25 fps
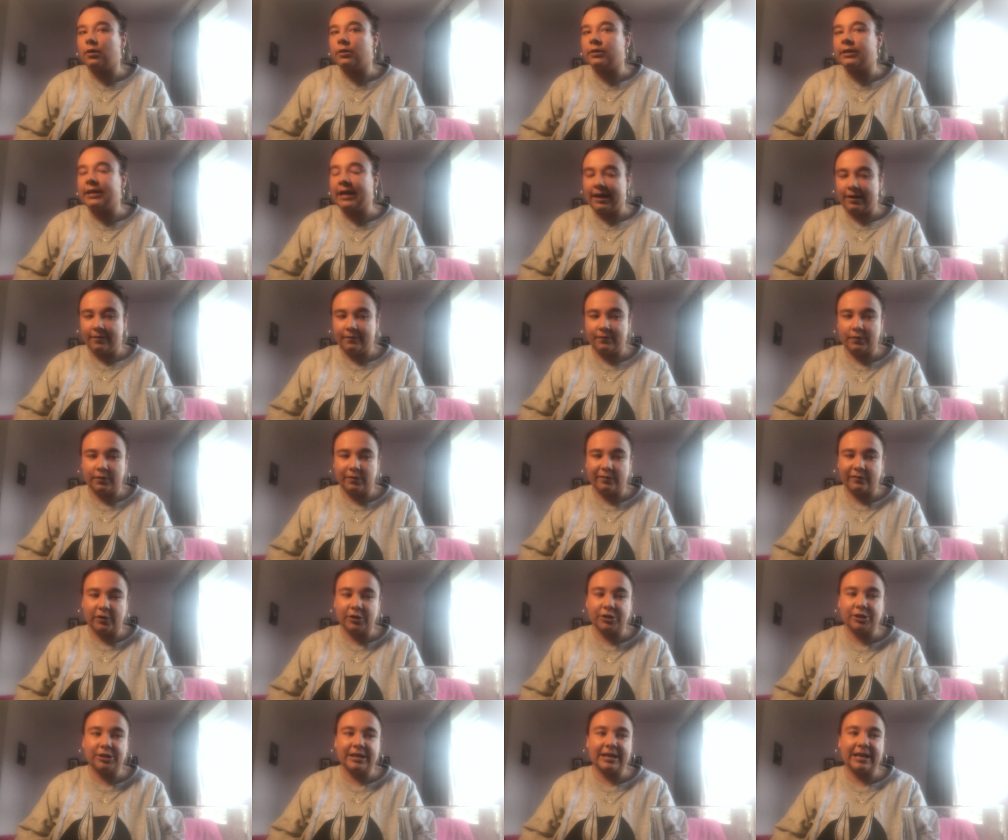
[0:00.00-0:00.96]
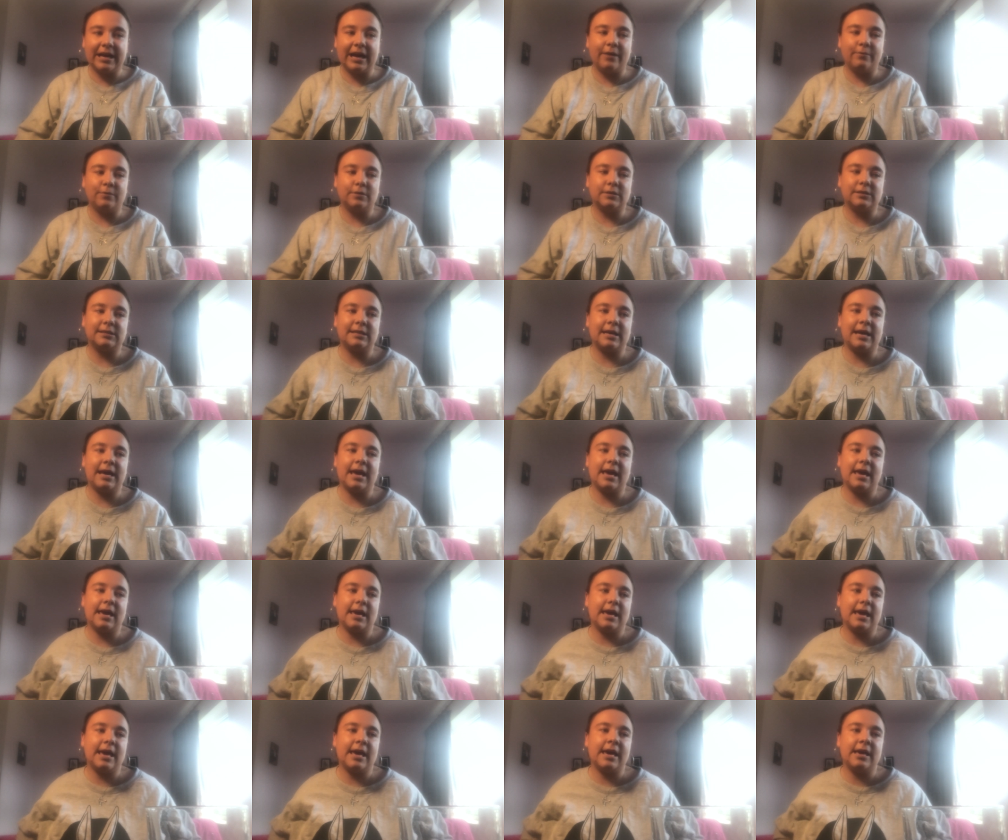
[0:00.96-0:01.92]
yeah, the first thing I will
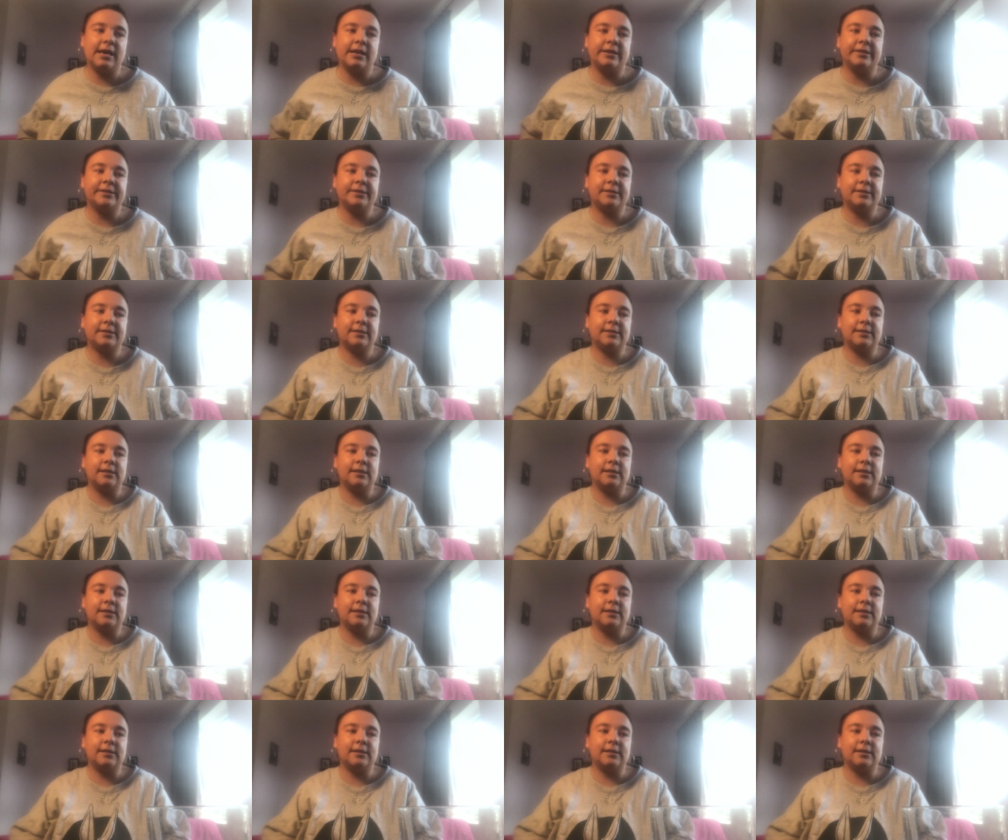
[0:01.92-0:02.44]
say is